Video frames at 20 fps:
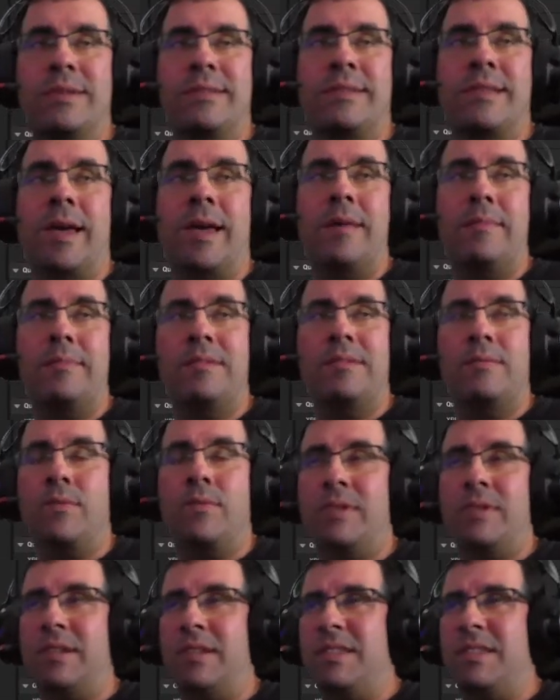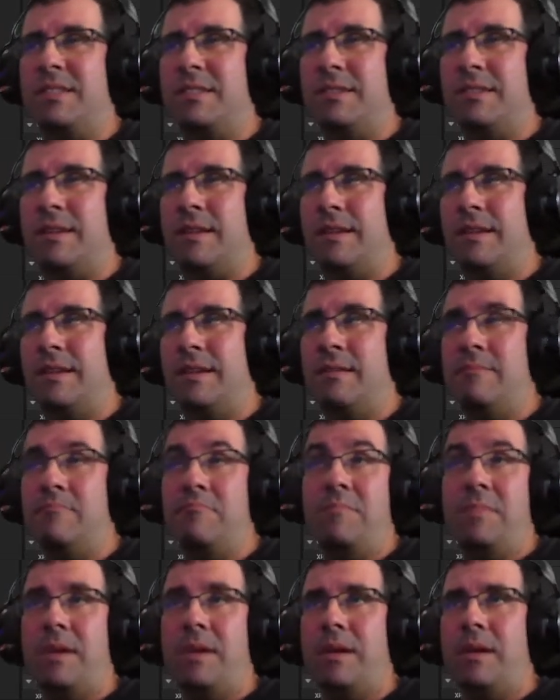types, which is
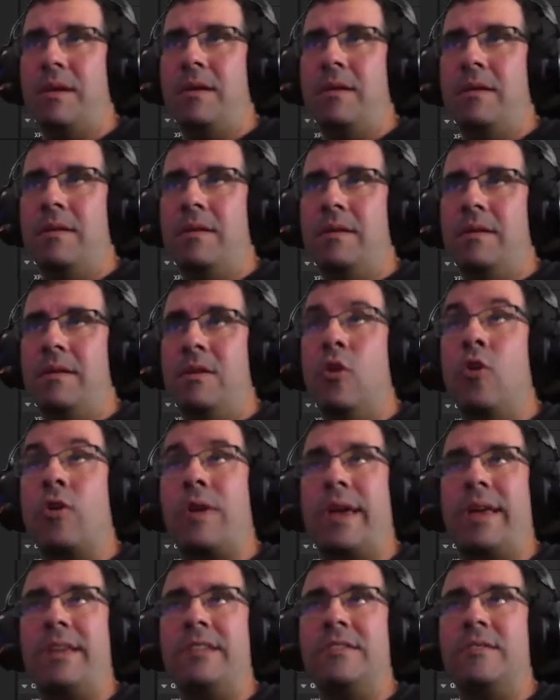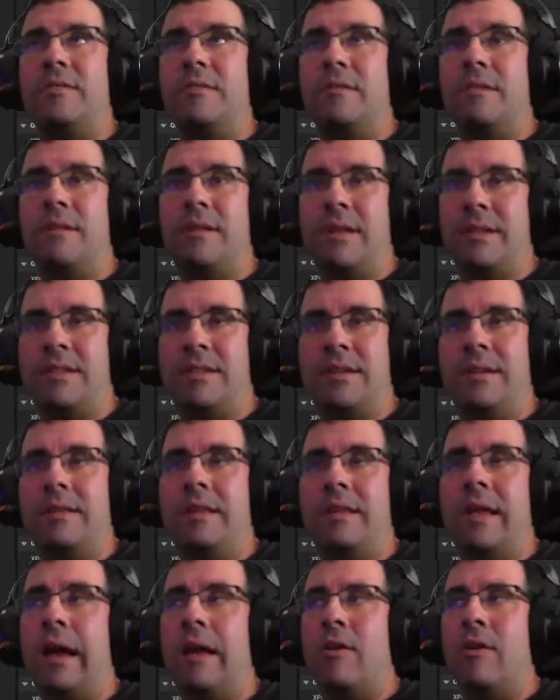location, legend
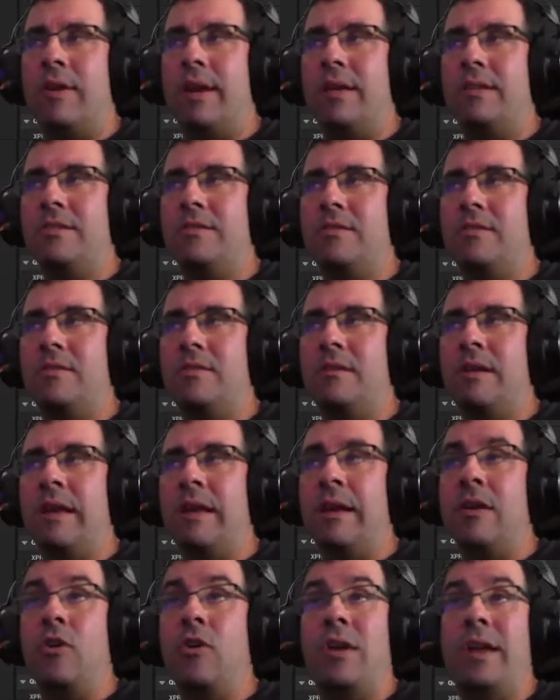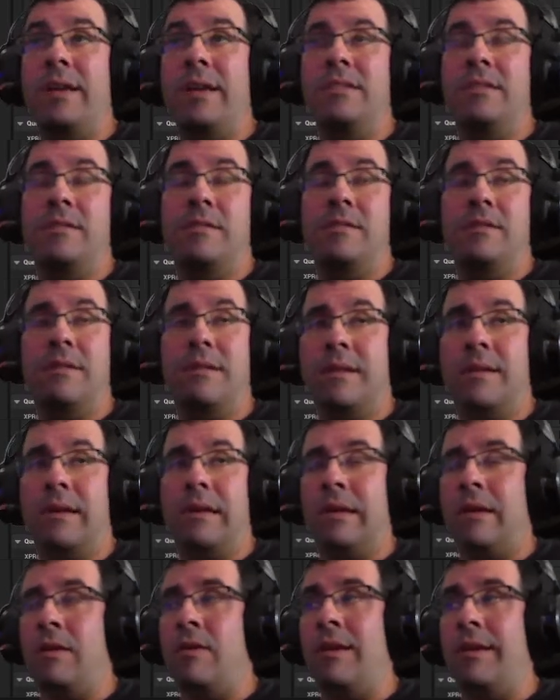location, collection,
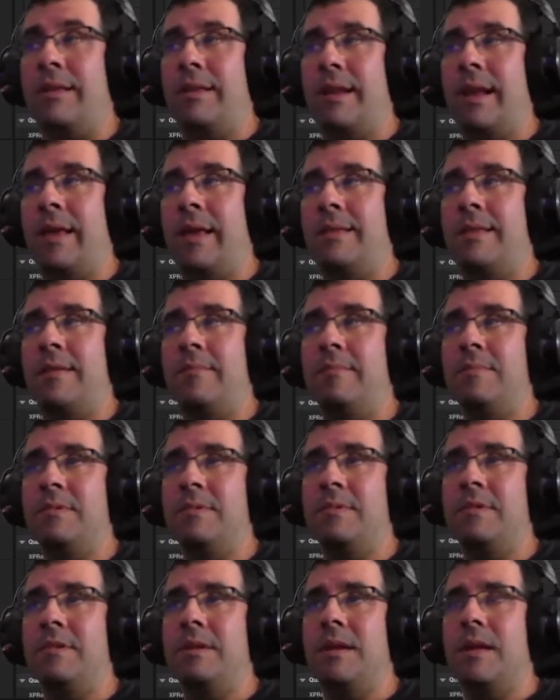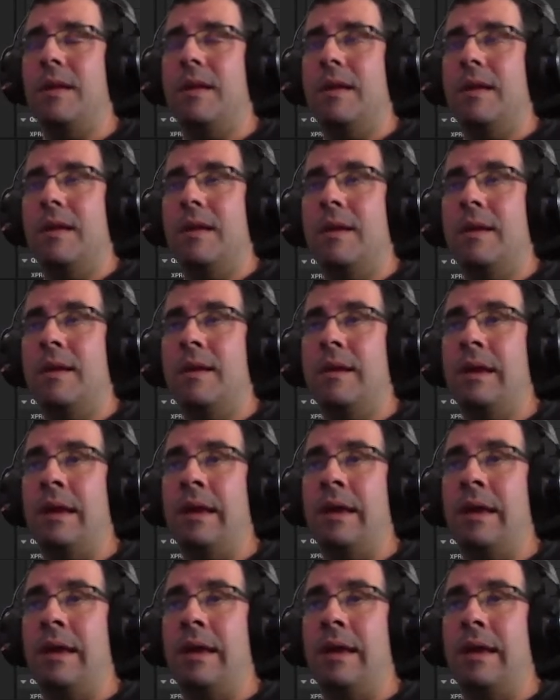collecting items,
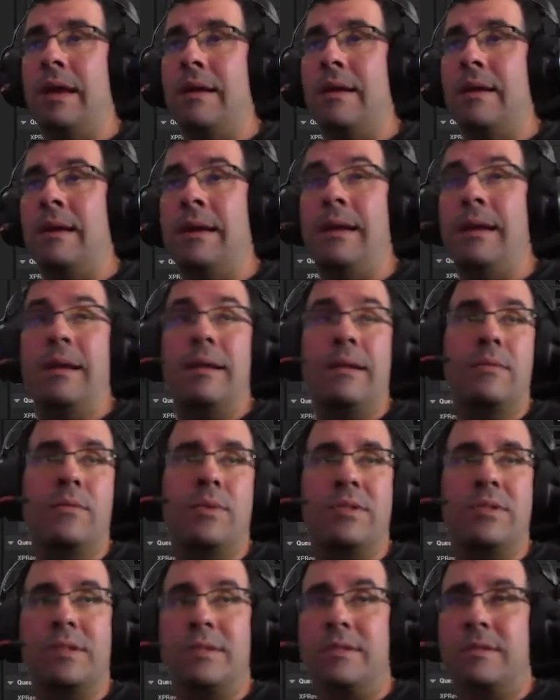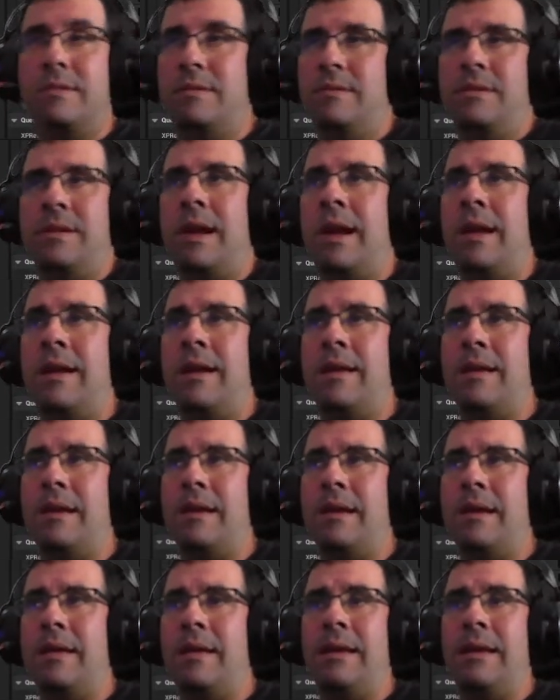kill, which is
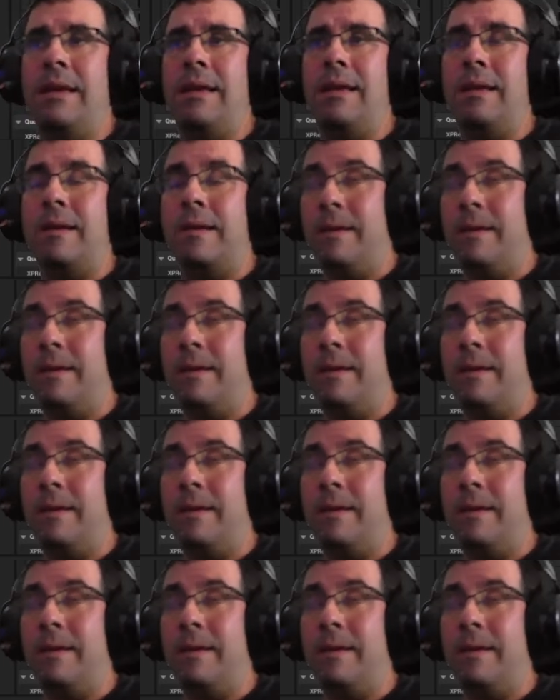killing